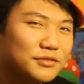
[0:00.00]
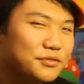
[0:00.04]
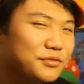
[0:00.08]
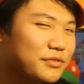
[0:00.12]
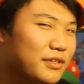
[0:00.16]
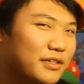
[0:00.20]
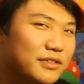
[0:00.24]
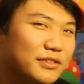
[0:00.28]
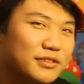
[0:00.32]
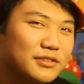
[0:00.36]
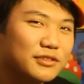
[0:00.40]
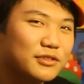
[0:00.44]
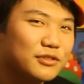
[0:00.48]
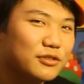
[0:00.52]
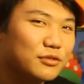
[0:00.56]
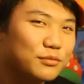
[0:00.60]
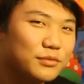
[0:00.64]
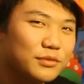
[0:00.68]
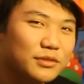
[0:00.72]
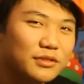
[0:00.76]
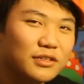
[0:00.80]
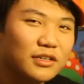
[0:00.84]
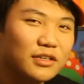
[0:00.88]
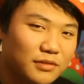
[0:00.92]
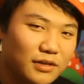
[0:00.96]
Really
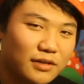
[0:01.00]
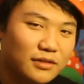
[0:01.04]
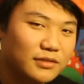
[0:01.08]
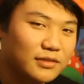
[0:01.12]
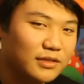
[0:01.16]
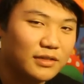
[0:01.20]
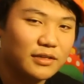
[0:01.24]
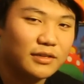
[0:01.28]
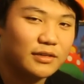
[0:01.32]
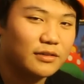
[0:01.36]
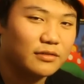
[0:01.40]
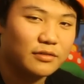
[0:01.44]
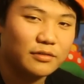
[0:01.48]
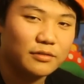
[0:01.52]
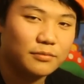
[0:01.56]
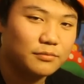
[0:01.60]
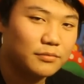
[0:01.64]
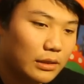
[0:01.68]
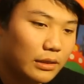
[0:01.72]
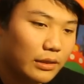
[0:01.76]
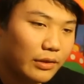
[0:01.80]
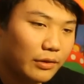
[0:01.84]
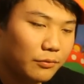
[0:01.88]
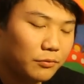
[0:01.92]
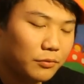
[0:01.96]
stupid, and I deleted them.
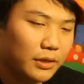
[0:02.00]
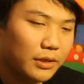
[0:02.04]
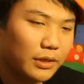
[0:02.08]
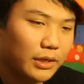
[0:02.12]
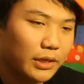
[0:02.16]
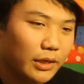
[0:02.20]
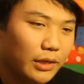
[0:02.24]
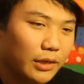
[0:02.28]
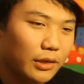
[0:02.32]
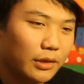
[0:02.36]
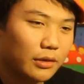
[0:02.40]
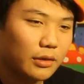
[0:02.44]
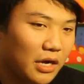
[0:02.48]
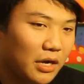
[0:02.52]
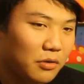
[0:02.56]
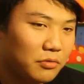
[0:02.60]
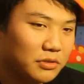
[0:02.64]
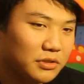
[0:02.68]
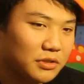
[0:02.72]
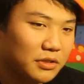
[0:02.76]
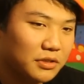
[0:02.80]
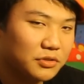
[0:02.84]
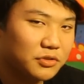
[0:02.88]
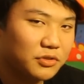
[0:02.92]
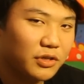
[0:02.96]
Then one day, I
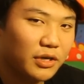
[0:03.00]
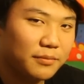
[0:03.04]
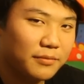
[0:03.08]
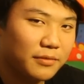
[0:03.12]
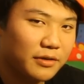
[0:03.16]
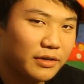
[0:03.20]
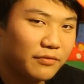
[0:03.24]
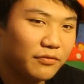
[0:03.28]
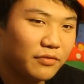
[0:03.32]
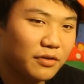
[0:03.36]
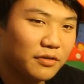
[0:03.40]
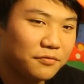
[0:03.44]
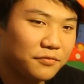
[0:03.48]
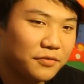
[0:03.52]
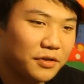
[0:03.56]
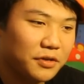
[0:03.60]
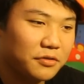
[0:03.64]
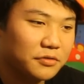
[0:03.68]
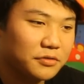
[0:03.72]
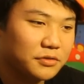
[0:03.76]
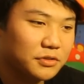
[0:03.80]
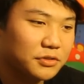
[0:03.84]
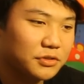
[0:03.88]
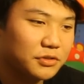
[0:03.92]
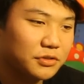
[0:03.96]
wanted to try giving
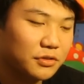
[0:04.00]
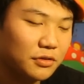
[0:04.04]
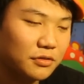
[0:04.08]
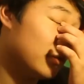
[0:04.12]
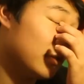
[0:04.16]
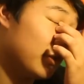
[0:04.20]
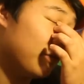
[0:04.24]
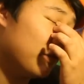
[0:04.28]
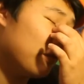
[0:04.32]
videos a shot.